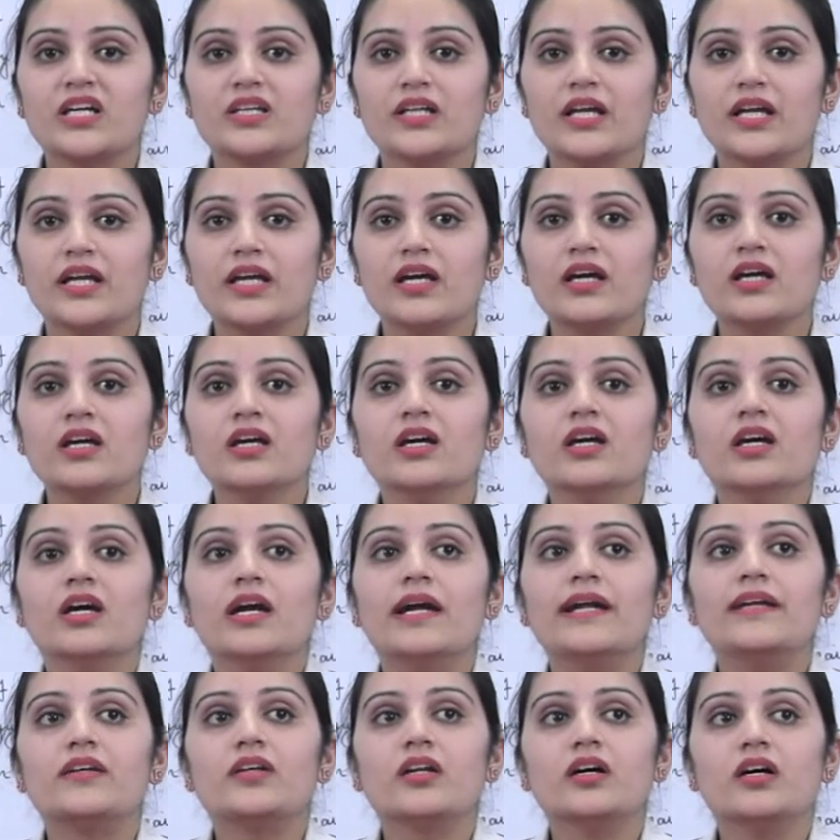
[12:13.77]
Okay,
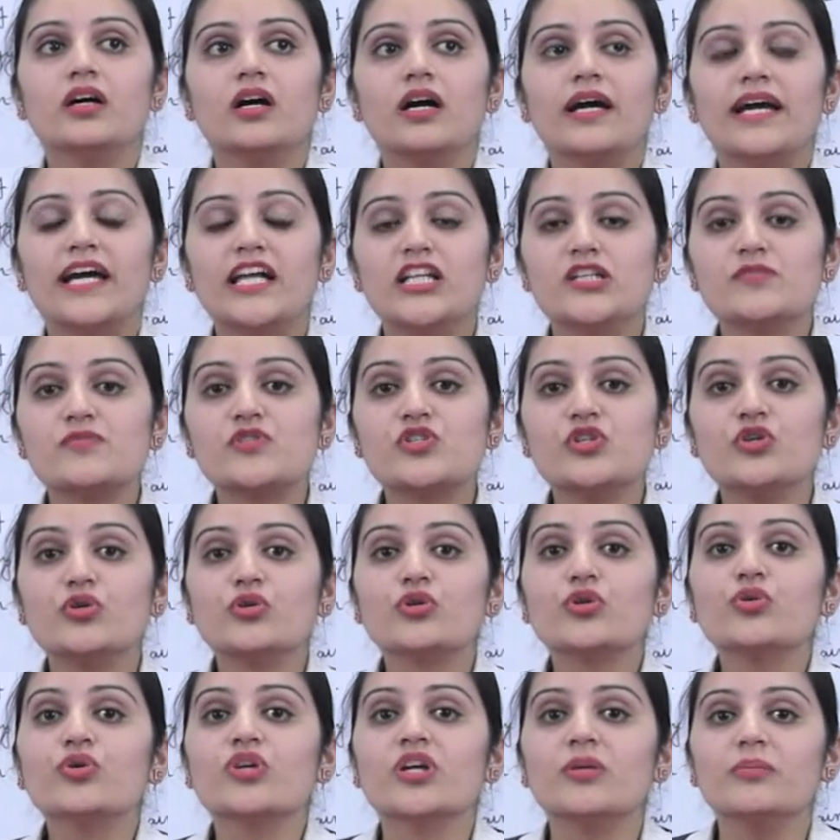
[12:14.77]
it helps you
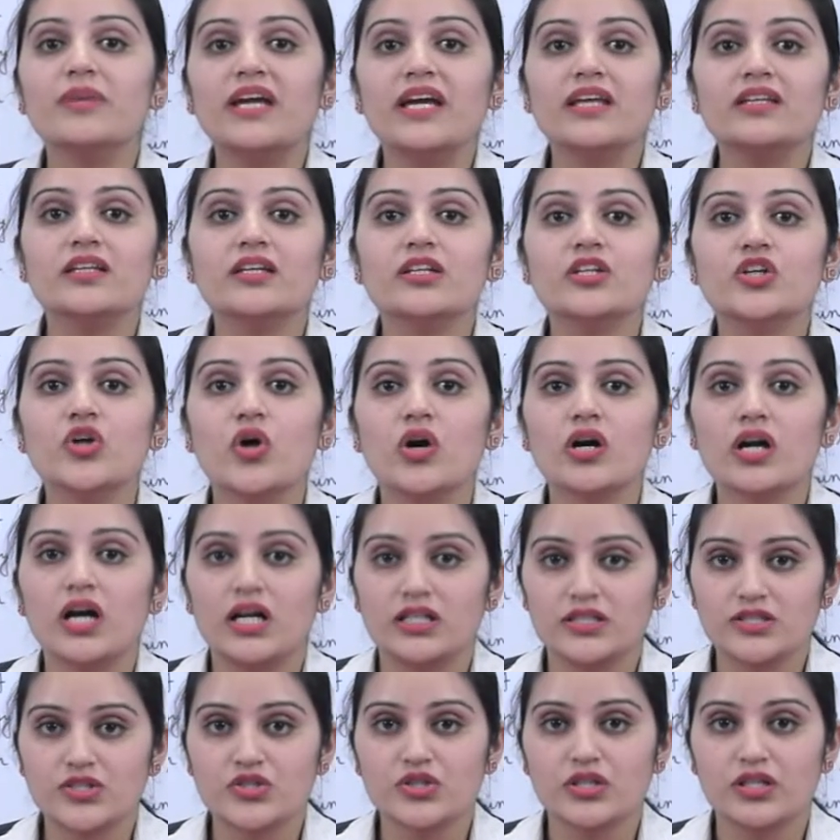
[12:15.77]
to remain in your
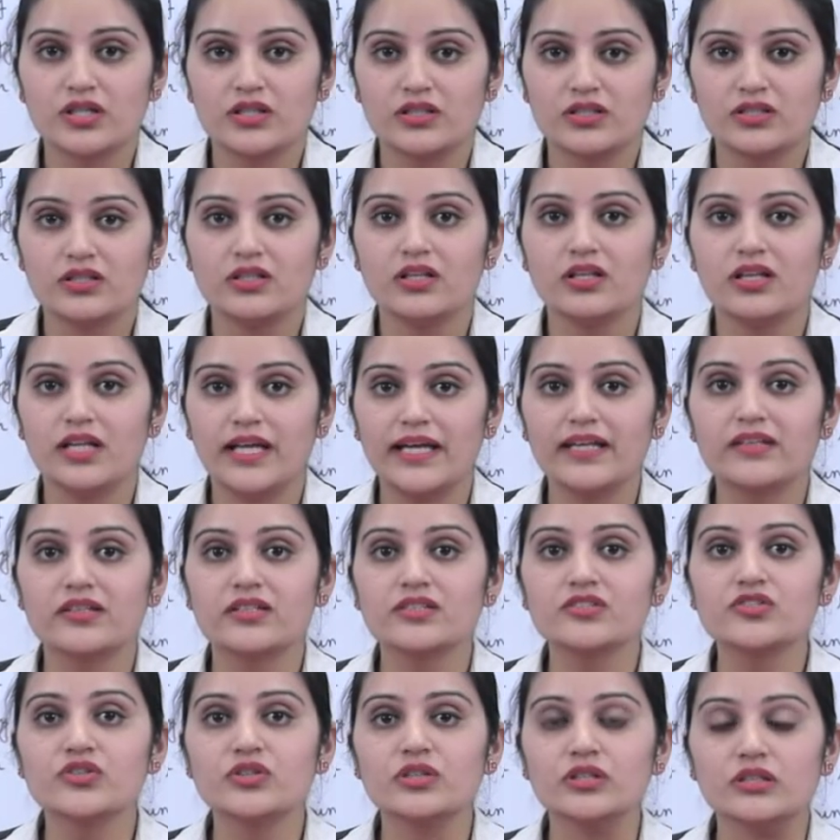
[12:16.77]
culture. Like
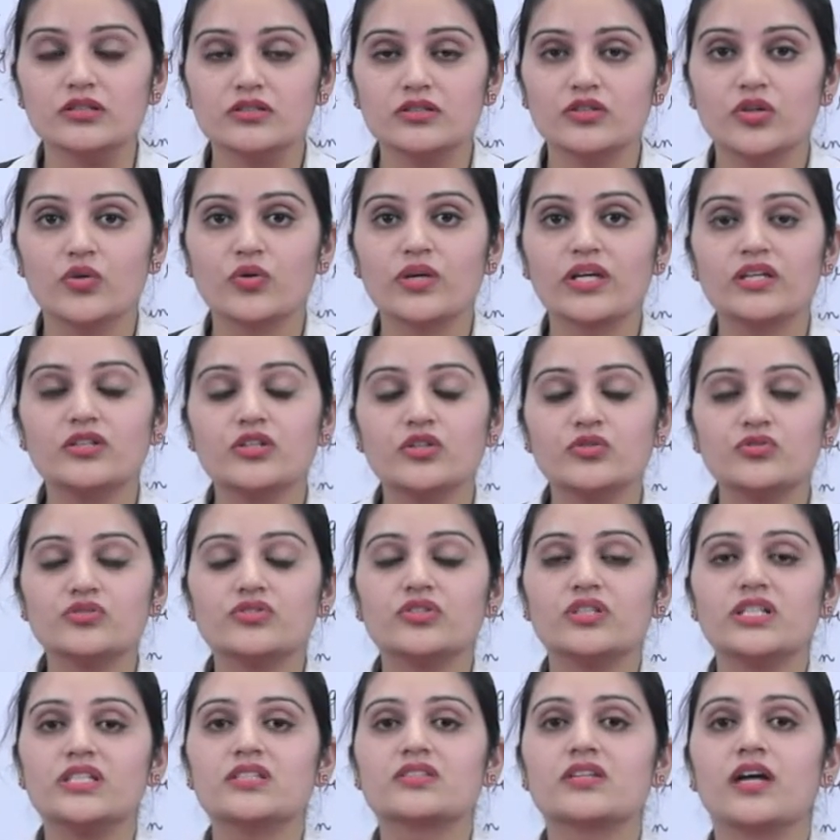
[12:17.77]
this, you can
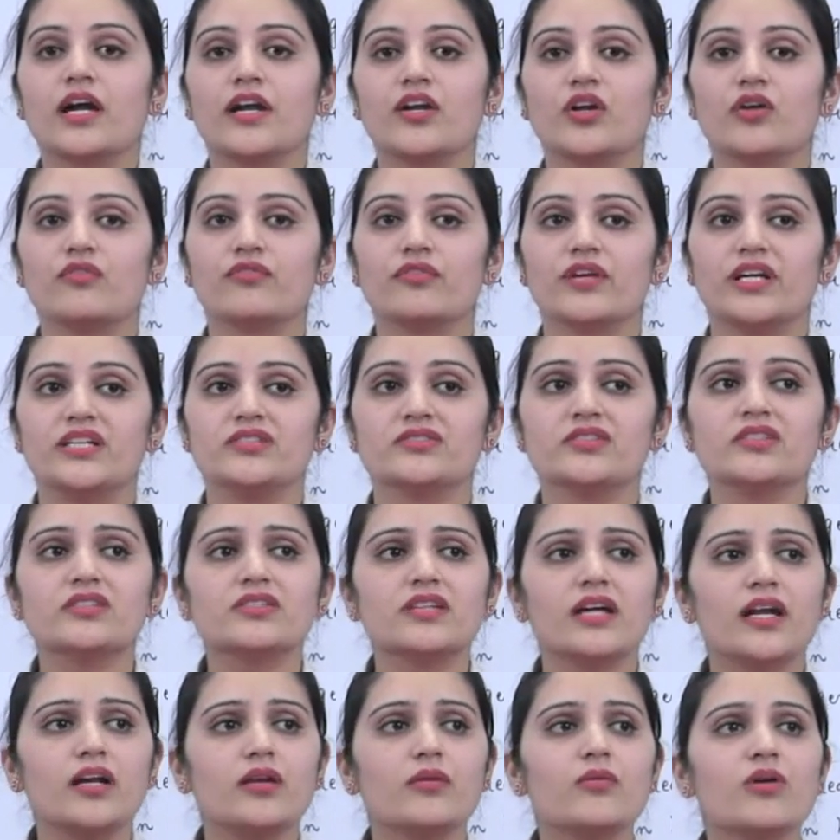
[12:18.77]
use these kind of phrases,
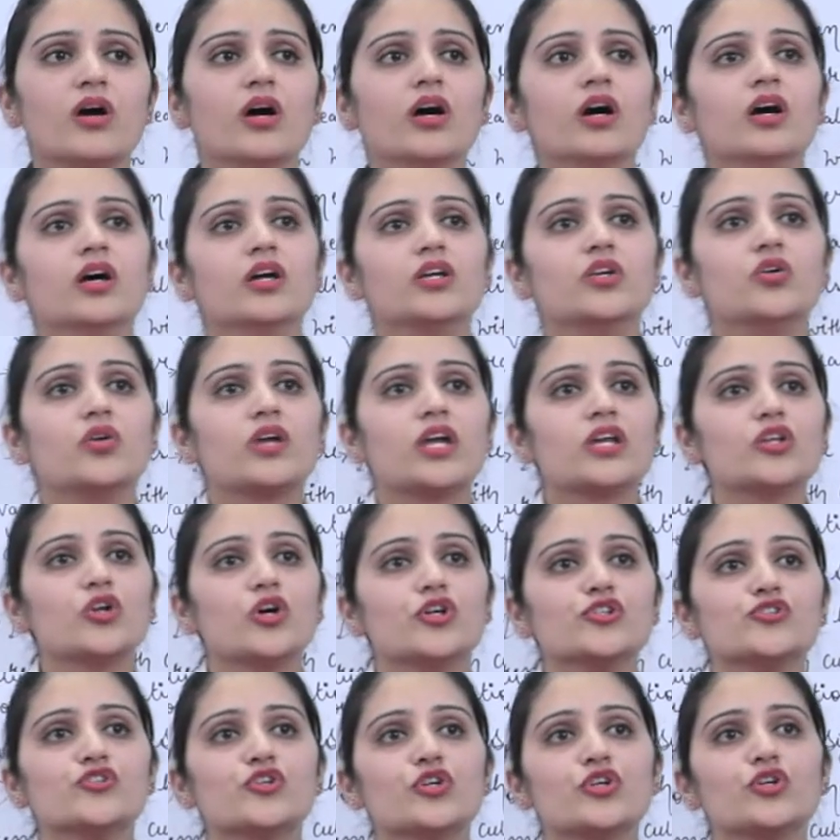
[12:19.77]
and you can
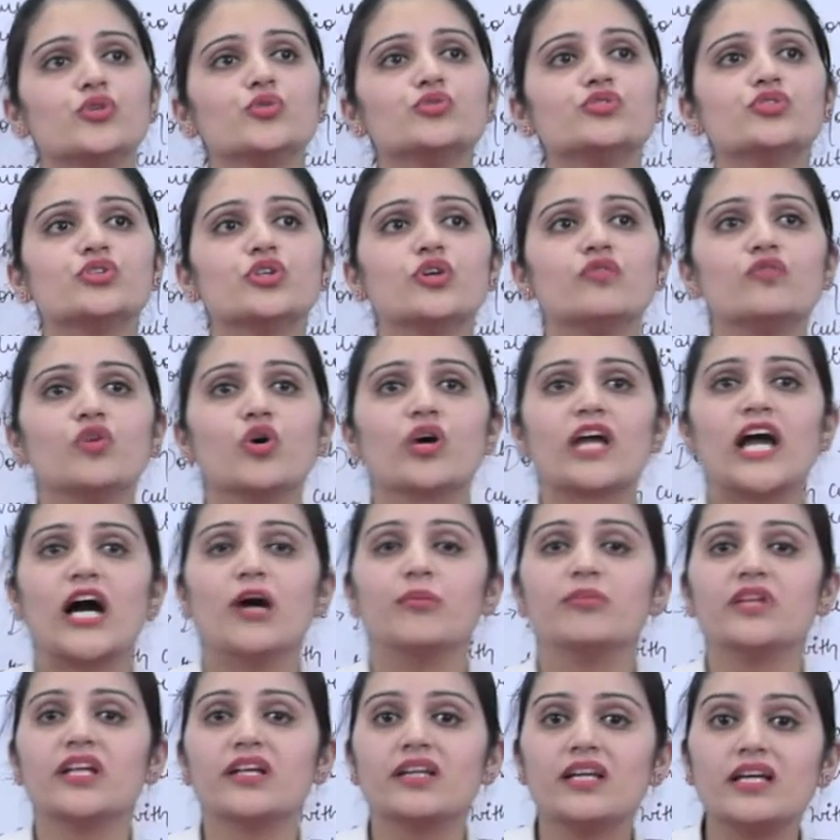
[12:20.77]
also use the
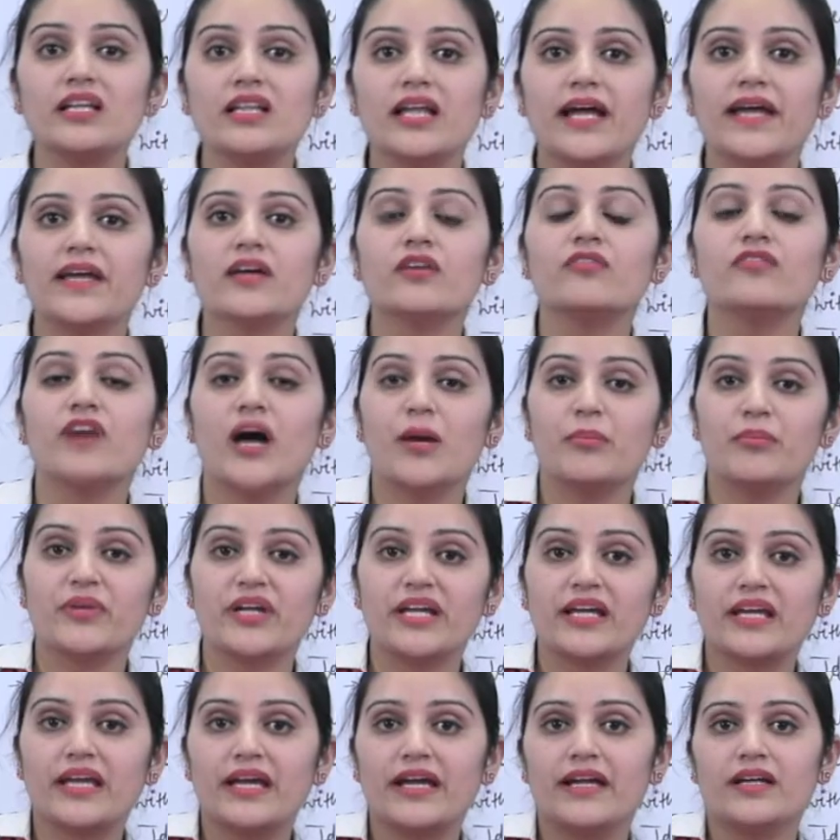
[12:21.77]
vocabulary like
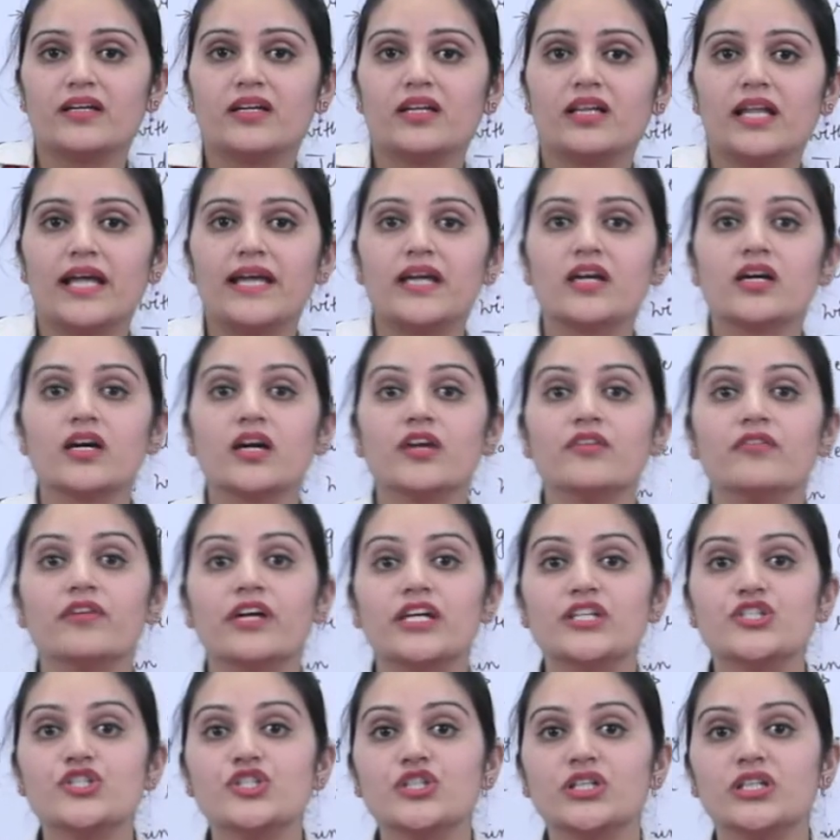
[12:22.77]
fabricate, like
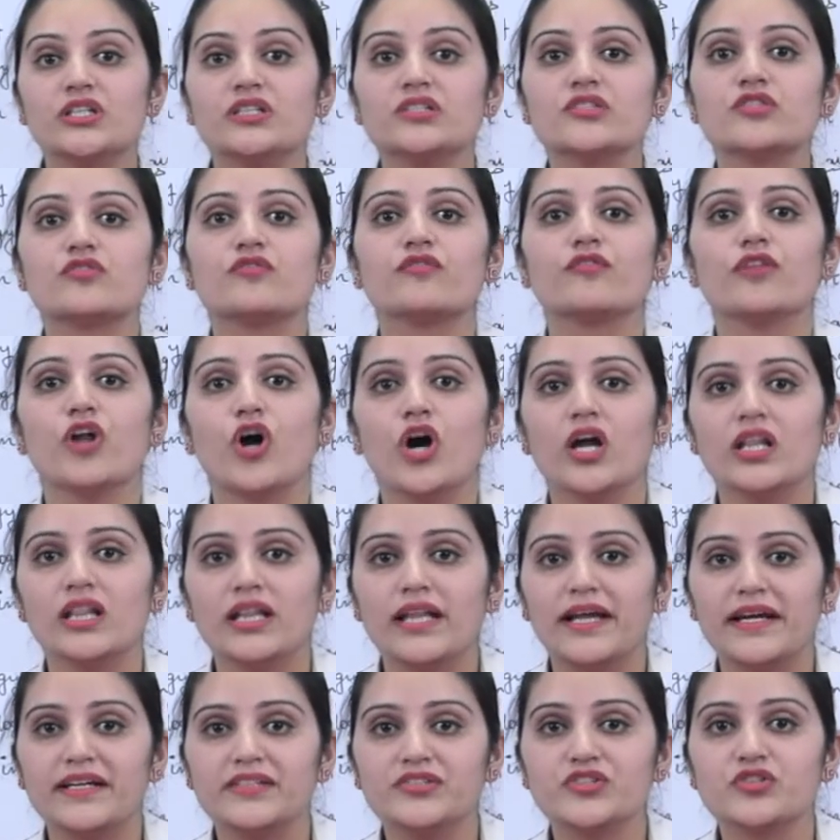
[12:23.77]
curvaceous,
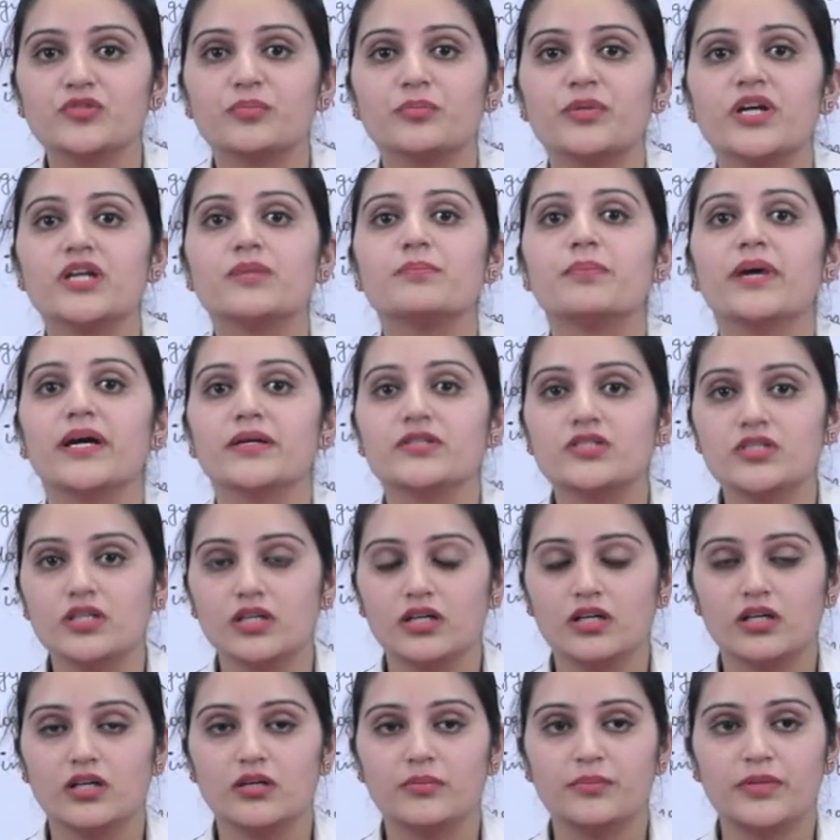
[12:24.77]
flawless,
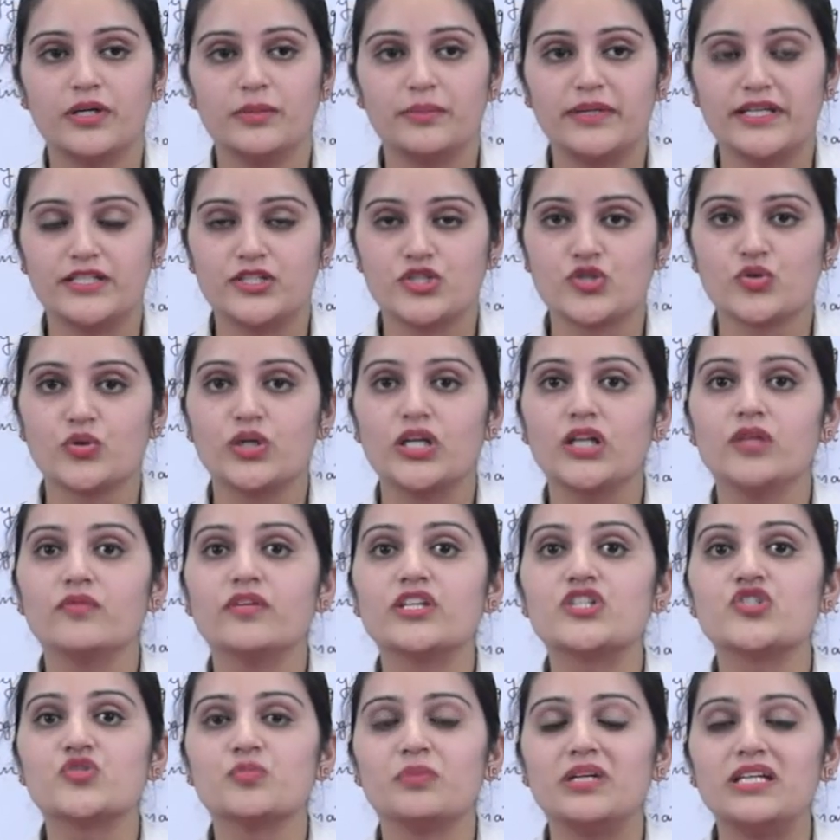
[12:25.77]
perpetual,
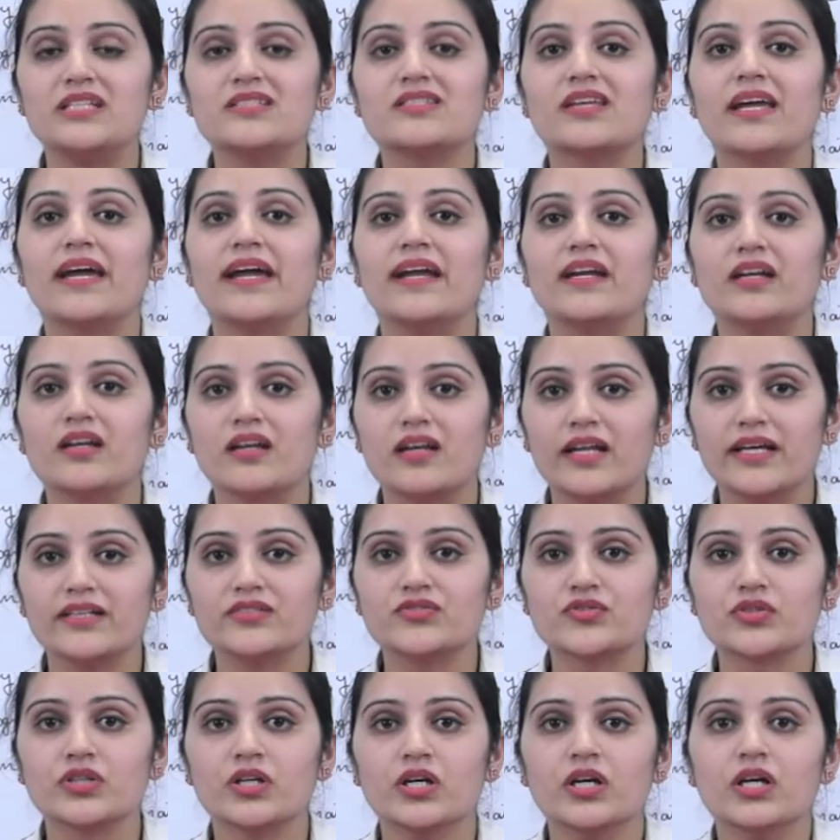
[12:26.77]
which means
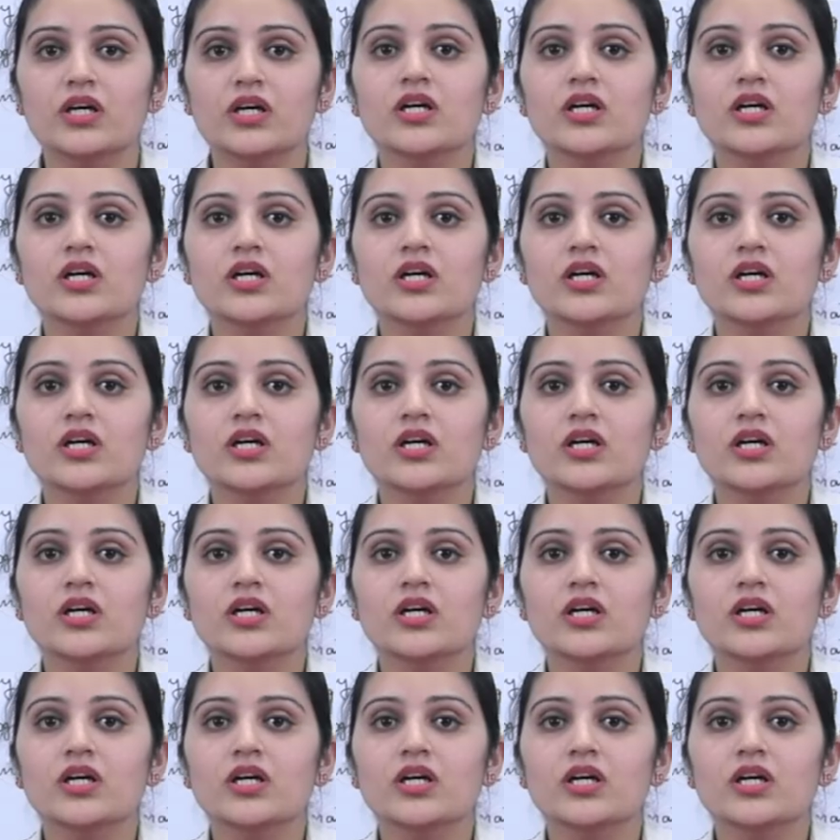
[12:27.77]
endless.